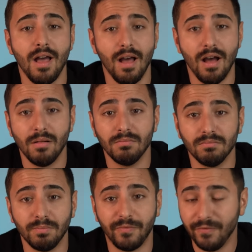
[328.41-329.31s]
um,
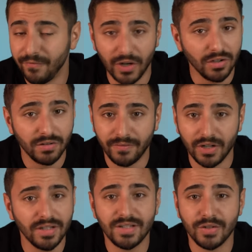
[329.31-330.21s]
fairly,
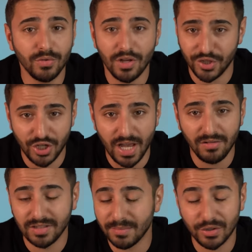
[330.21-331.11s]
fairly soon on the
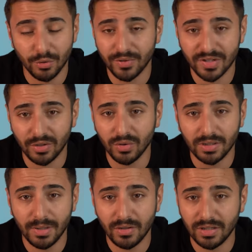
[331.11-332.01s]
channel and I'm super stoked
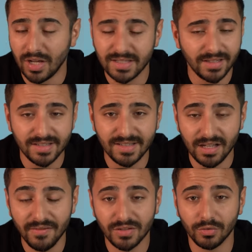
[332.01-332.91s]
about it. Lots of good
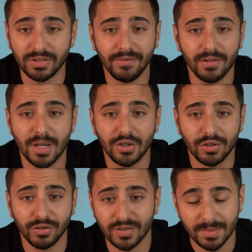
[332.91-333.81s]
stuff. So definitely make
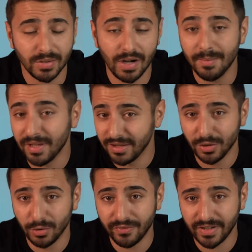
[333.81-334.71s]
sure to subscribe and hit the
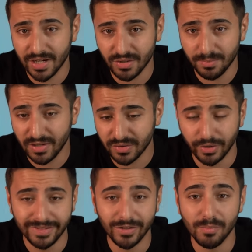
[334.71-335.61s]
notification bell so
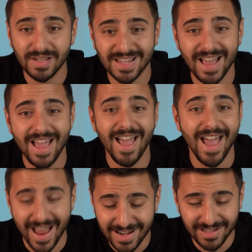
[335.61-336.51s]
you don't miss
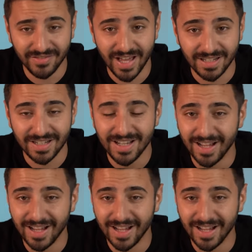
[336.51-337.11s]
any of that.